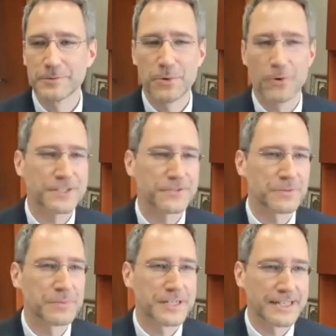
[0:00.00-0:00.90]
points
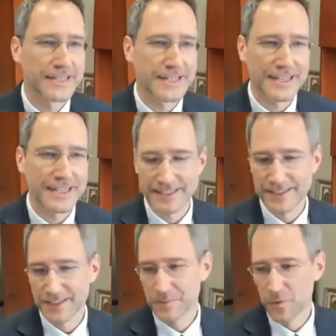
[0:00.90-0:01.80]
from me
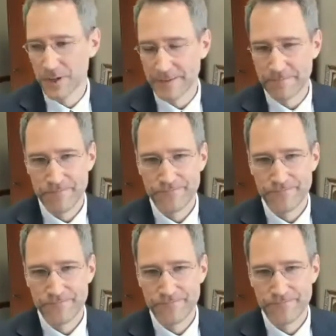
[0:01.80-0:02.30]
this morning.